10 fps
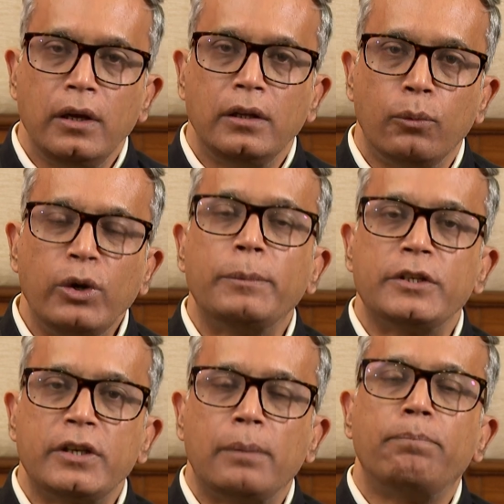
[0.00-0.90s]
the
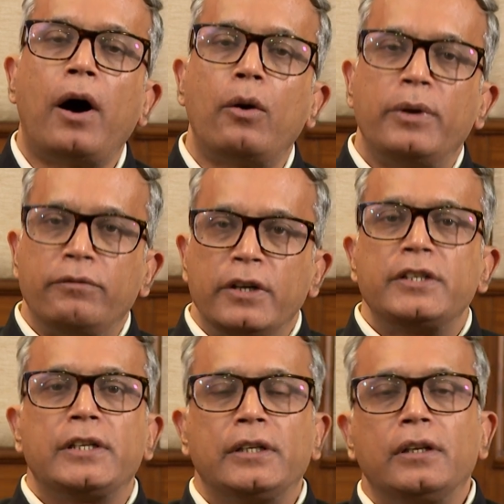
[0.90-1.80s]
women's empowerment
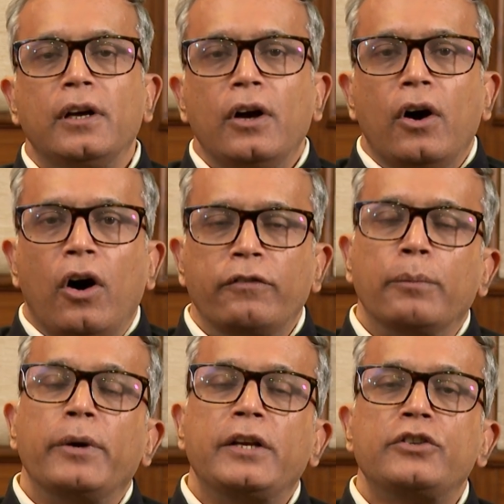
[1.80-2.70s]
vertical of the
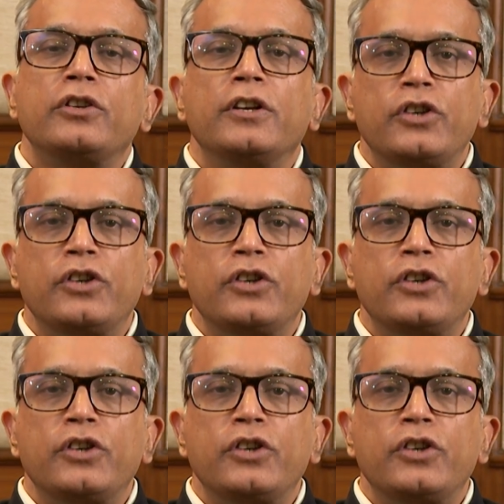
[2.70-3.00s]
BRICS